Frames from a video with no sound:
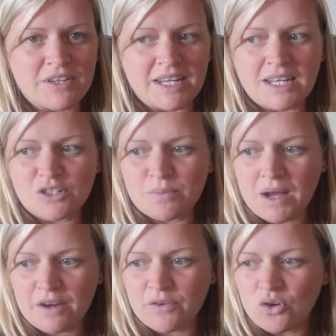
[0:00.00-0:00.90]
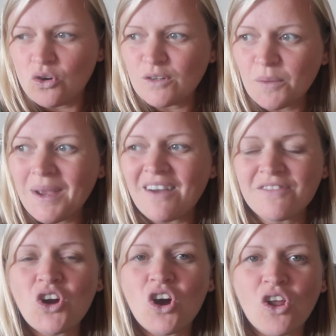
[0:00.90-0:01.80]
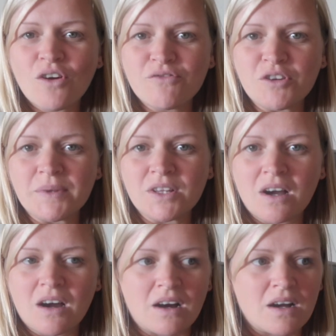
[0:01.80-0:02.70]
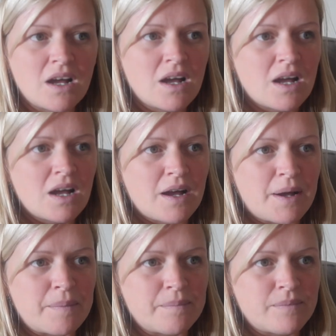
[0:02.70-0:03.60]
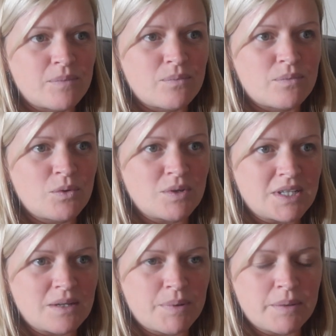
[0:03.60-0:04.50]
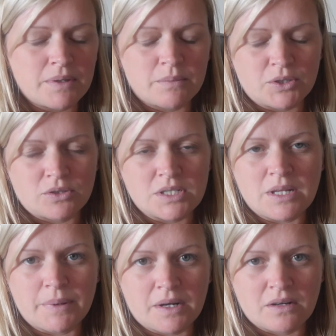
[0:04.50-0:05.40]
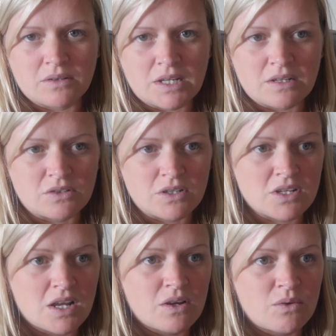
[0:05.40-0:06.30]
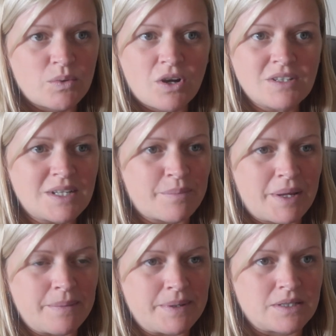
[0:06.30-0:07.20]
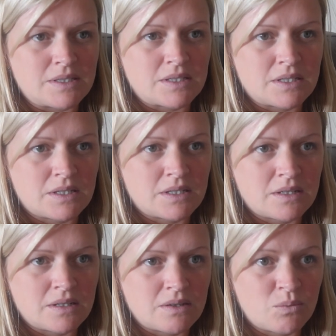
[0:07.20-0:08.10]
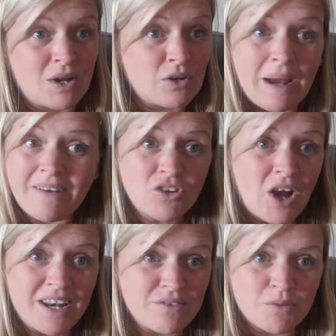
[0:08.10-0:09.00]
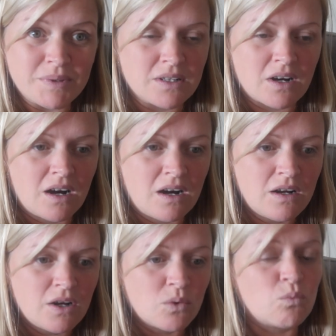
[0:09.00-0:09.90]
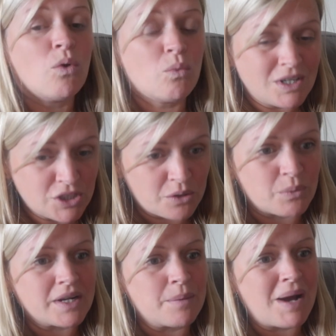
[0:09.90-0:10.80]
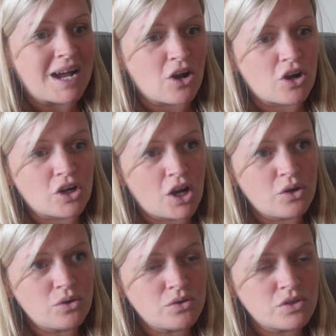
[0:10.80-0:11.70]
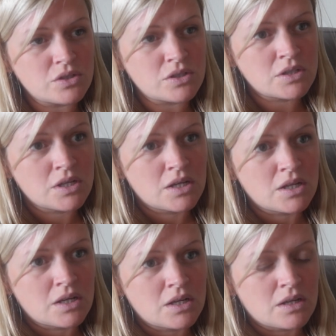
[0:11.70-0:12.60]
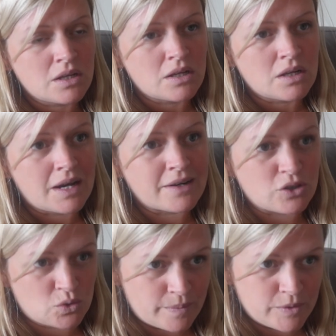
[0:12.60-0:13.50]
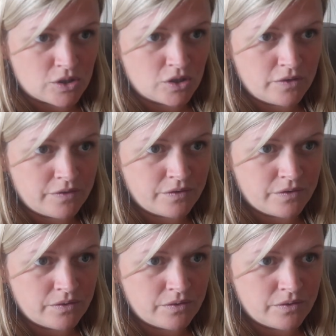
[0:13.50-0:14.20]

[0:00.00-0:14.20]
tricky to pack for. Also, we haven't got a lot of room in the car. You want to take babies? Oh my goodness, they're planning on taking all of it. We can't take babies. We haven't got any room in the car. What we'll do, we're going to pack our clothes and our swim stuff,